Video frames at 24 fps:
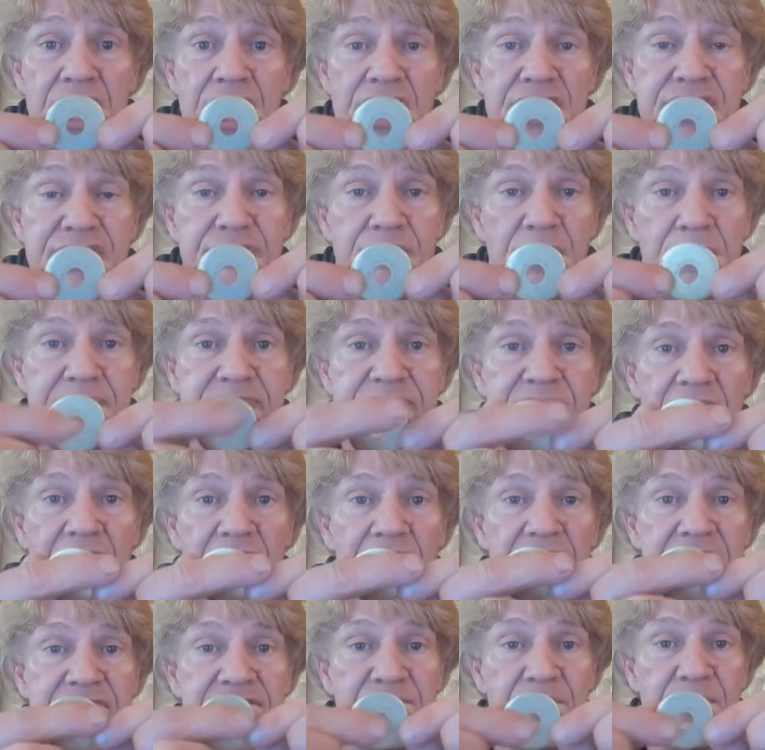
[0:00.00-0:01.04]
to up to
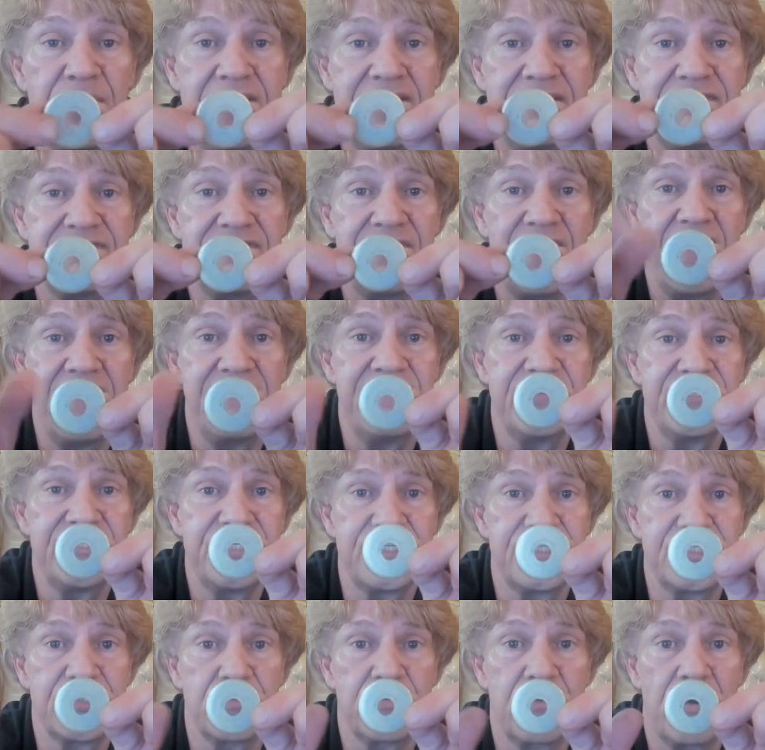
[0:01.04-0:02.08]
3 and 5
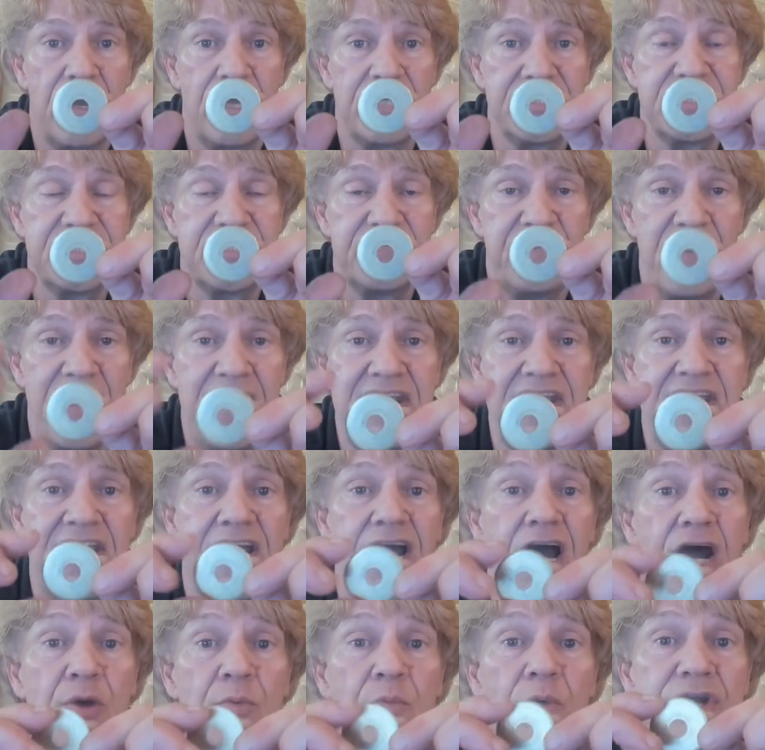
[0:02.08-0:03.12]
inches across, depending
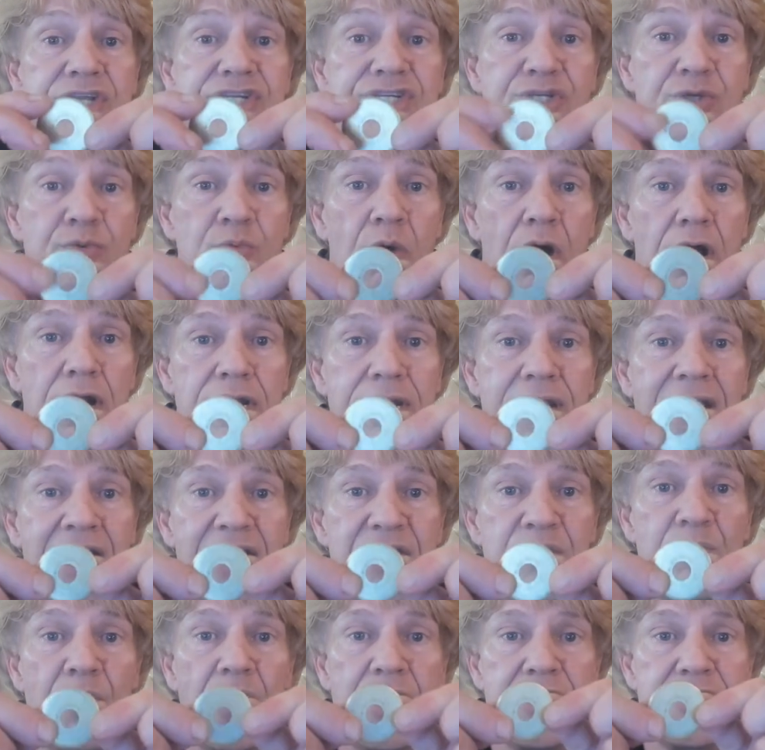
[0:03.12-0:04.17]
on what you want and how
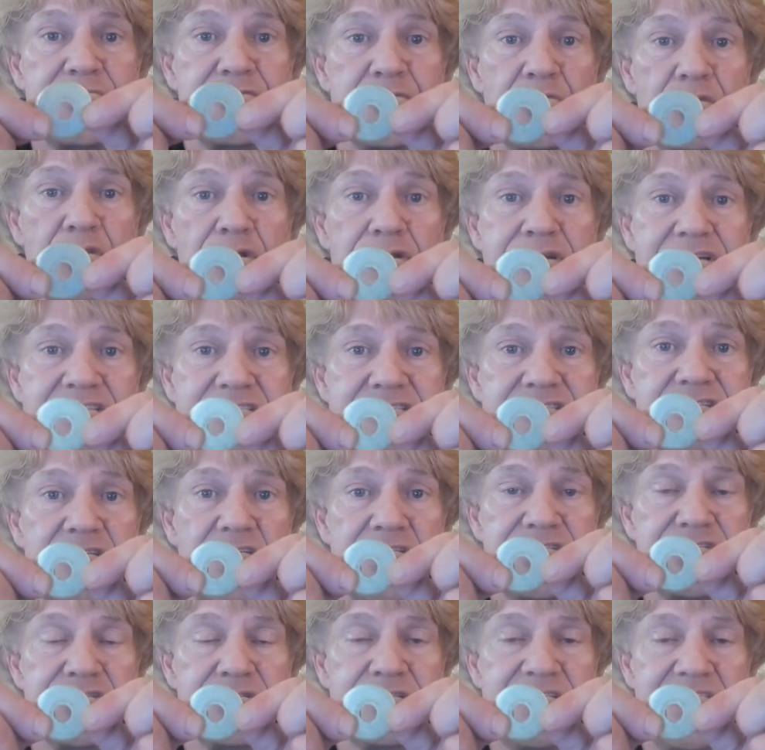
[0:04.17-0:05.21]
you want it to look
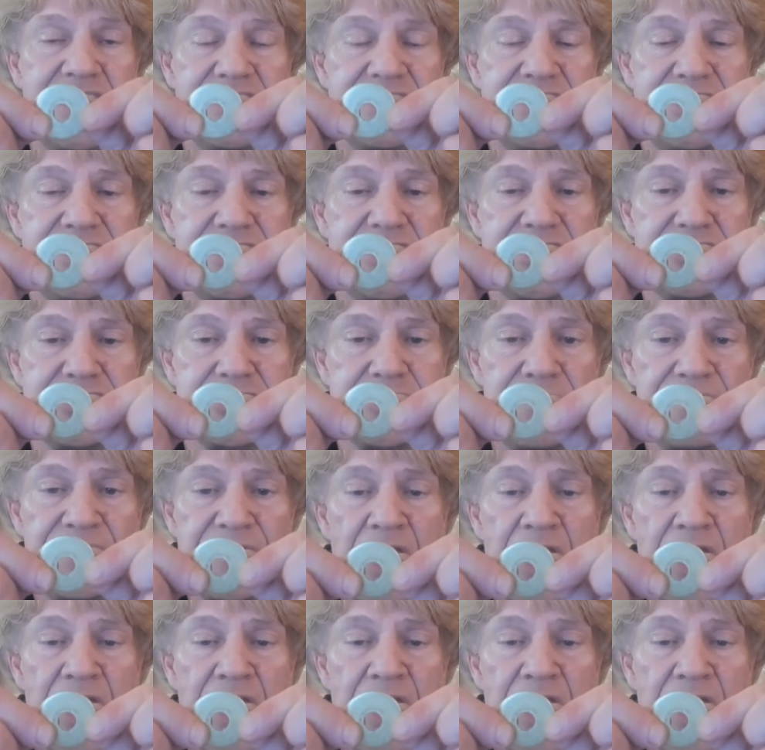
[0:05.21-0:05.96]
inside your candy dish.